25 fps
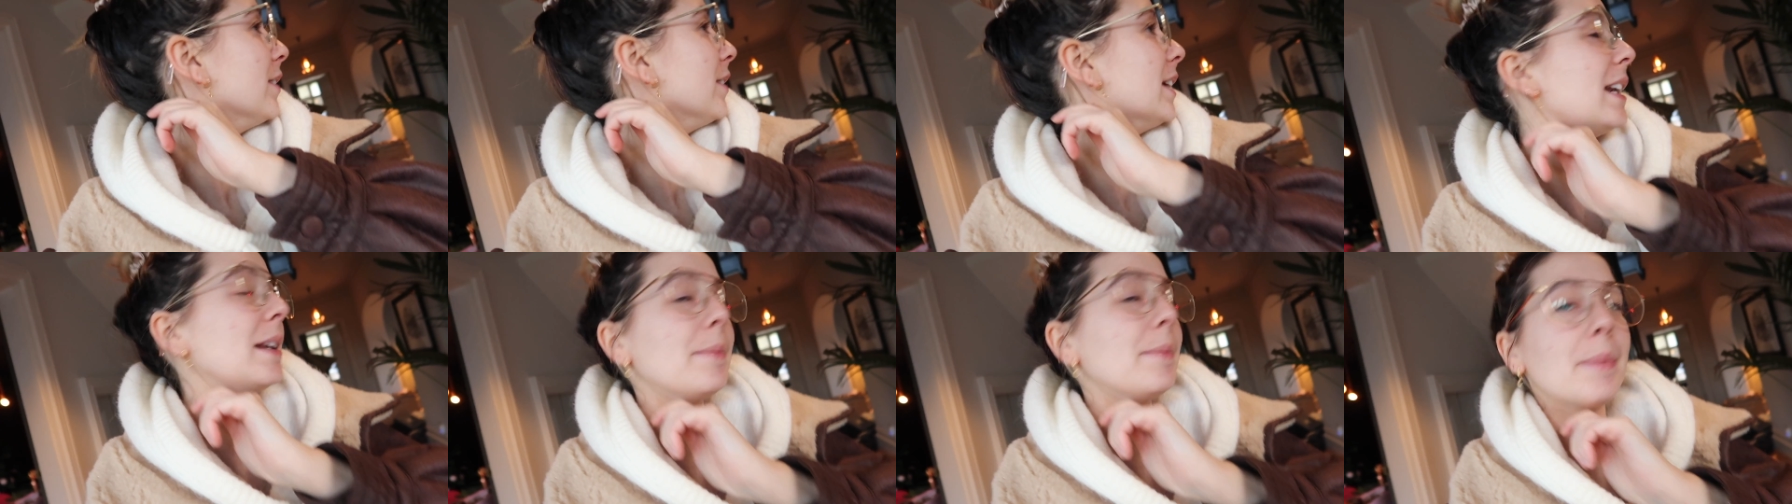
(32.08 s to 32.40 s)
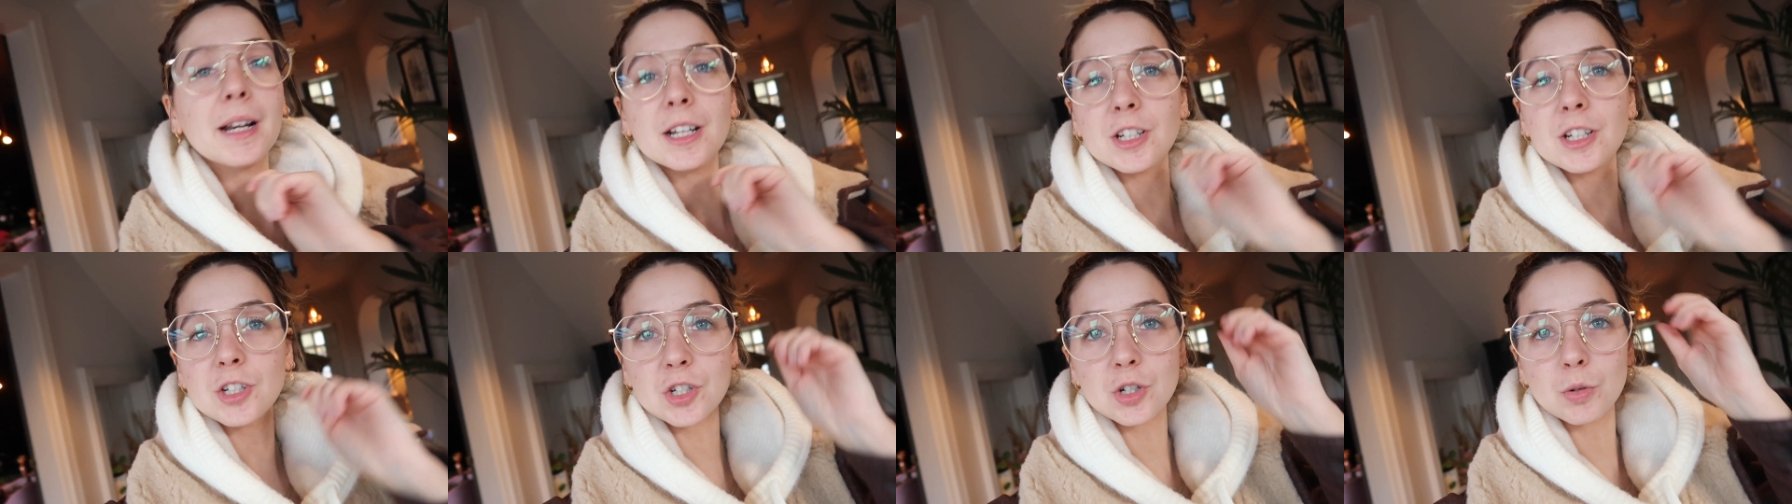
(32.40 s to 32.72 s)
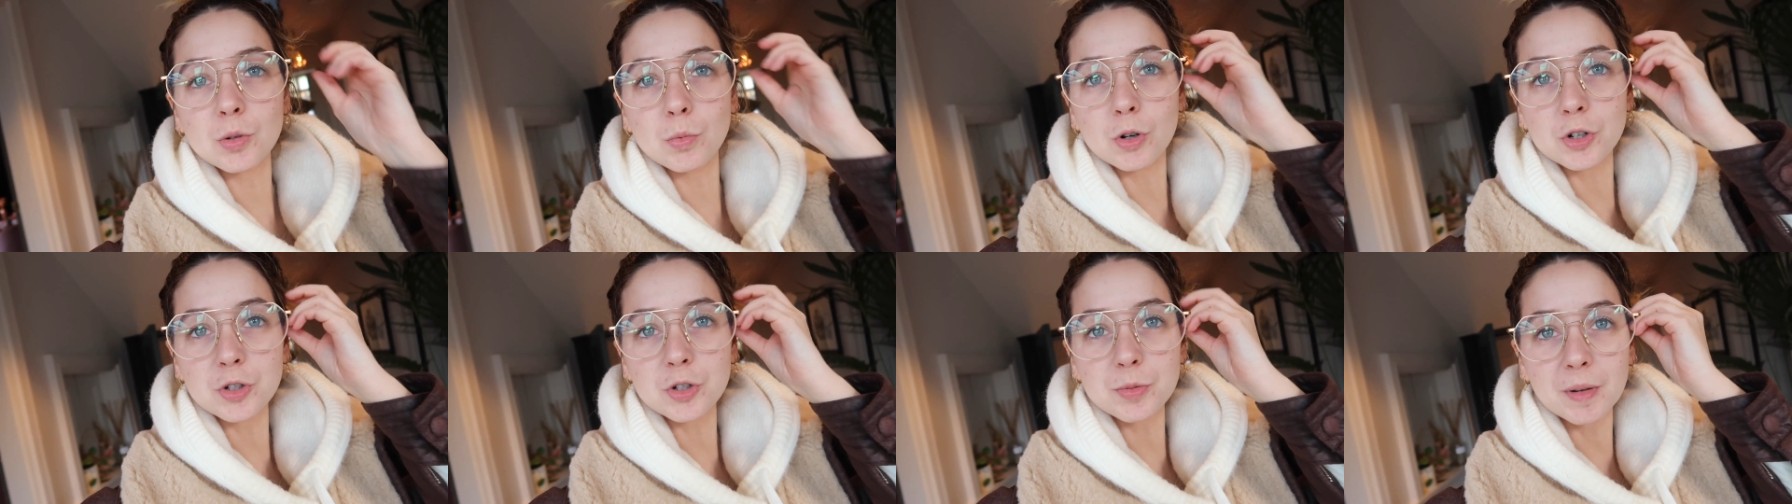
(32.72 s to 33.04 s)
really managed to
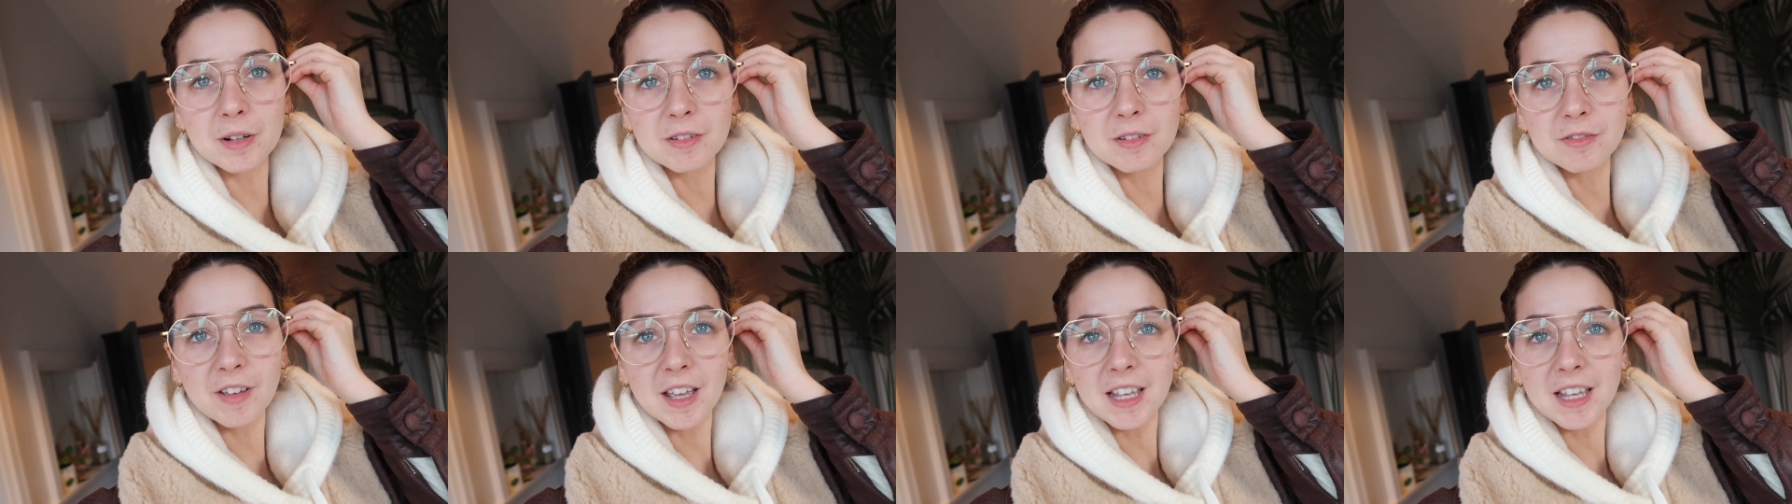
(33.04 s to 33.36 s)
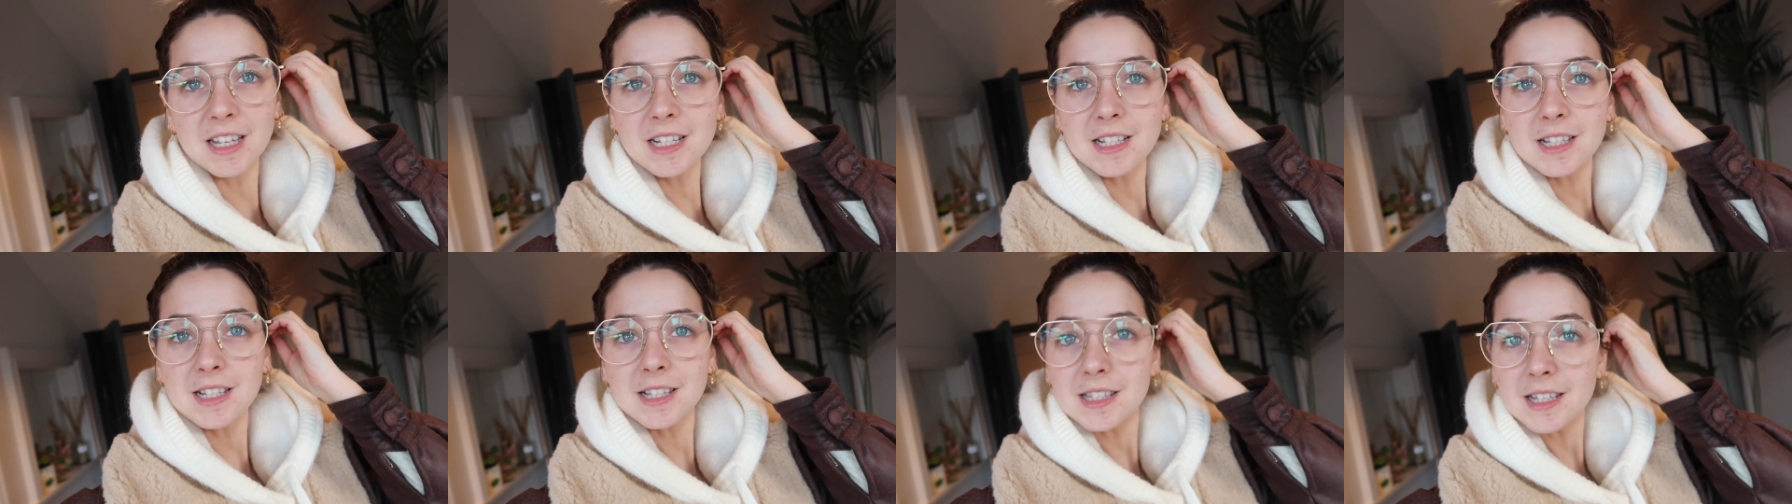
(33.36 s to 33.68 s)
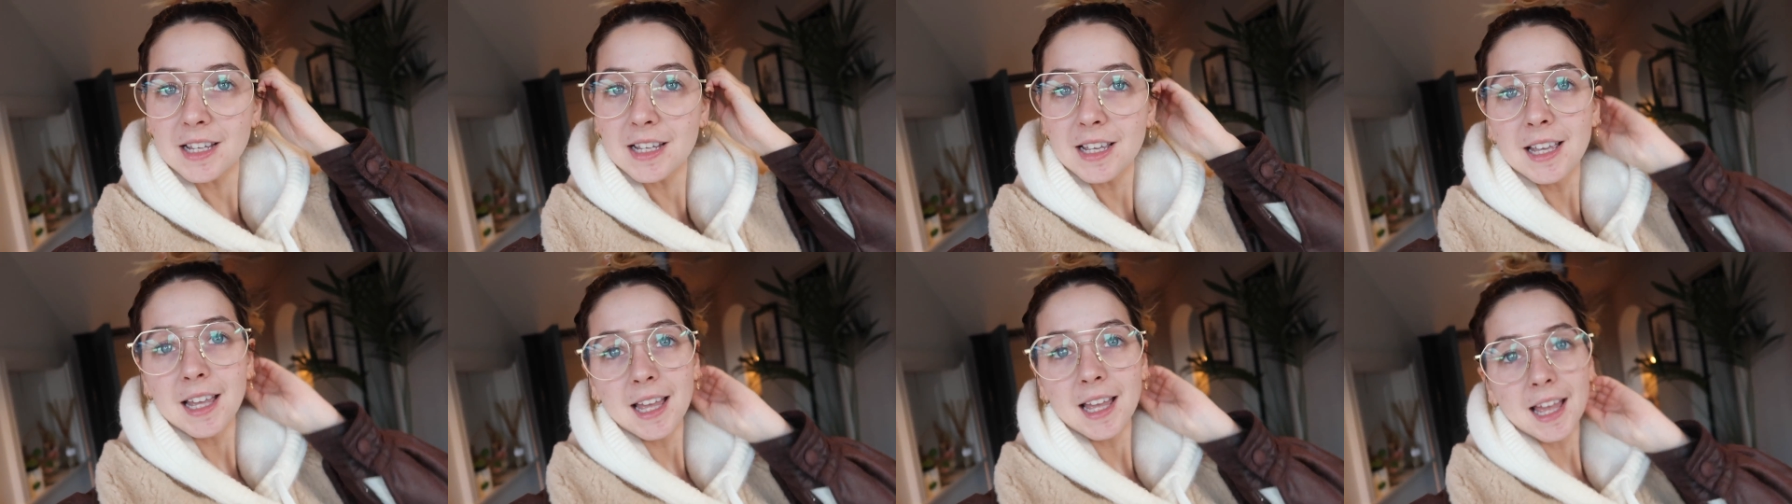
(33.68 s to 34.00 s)
wash my face
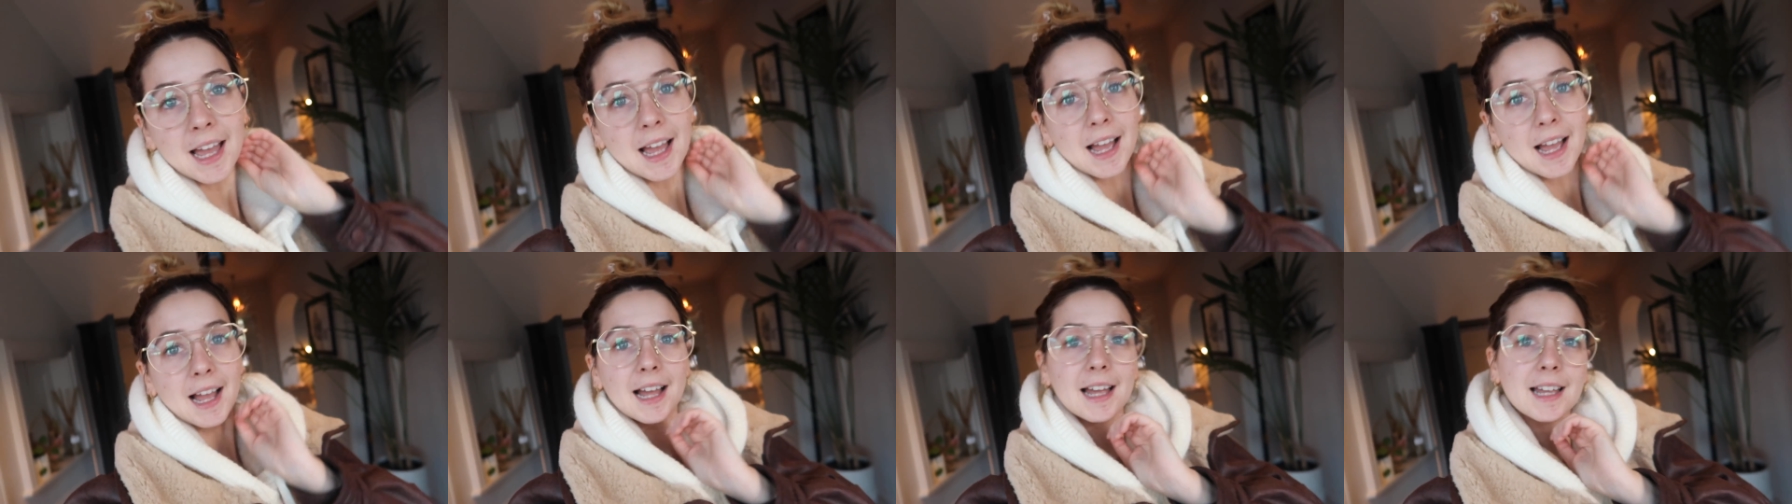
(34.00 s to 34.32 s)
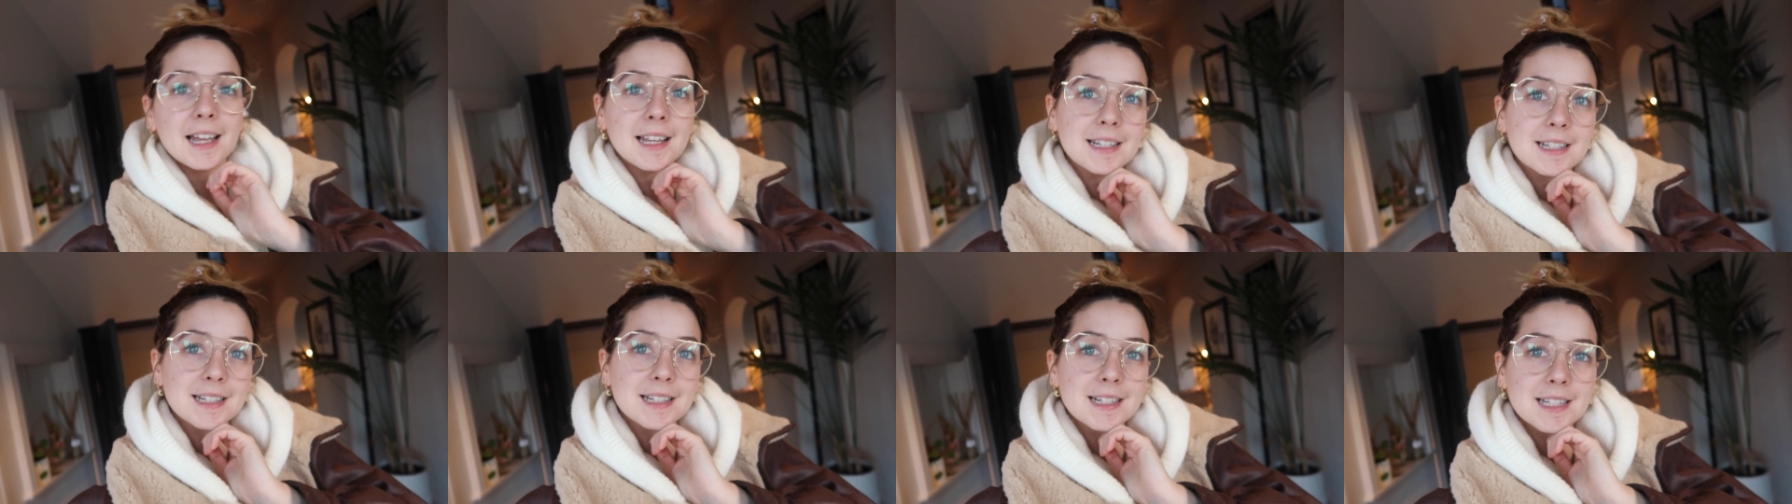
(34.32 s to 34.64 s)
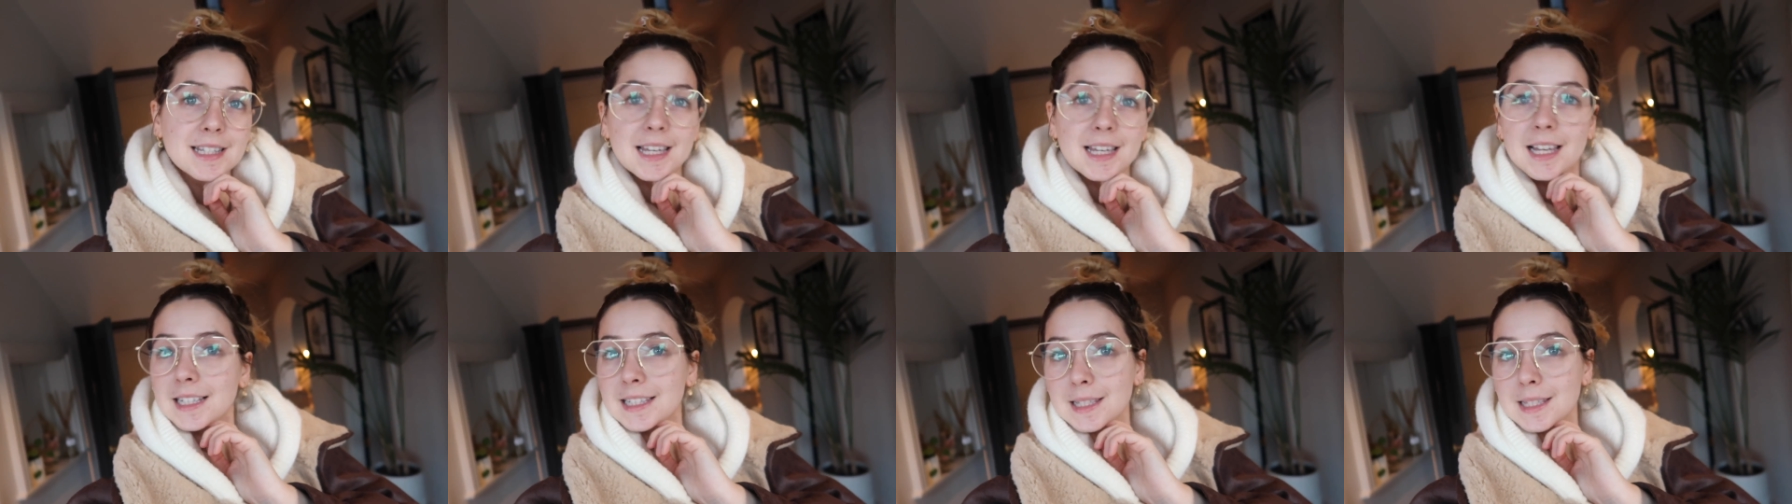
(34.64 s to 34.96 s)
and
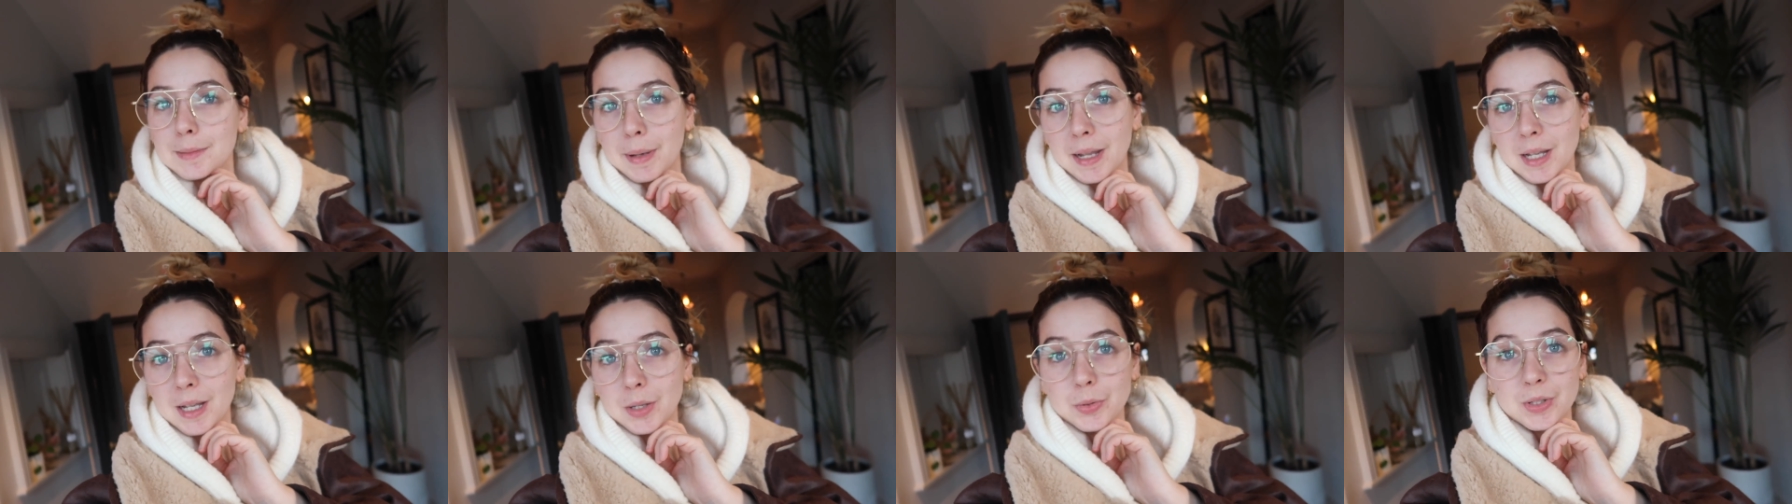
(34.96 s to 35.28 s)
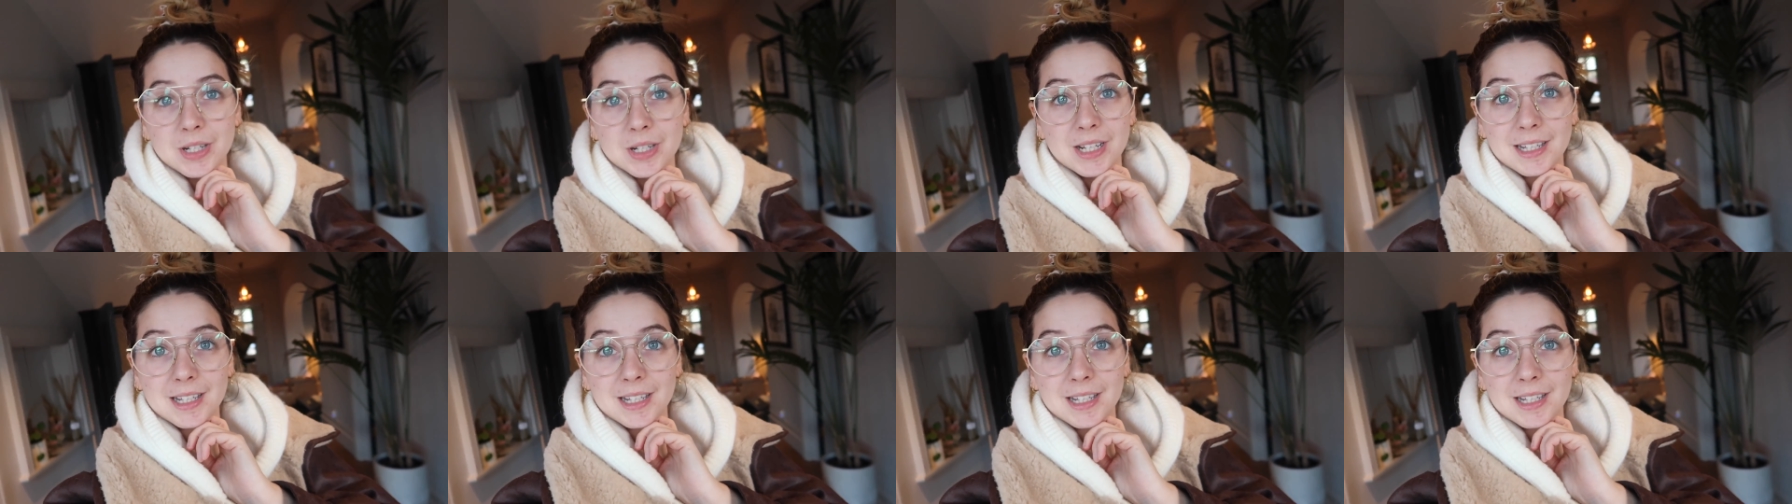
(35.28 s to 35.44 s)
that's about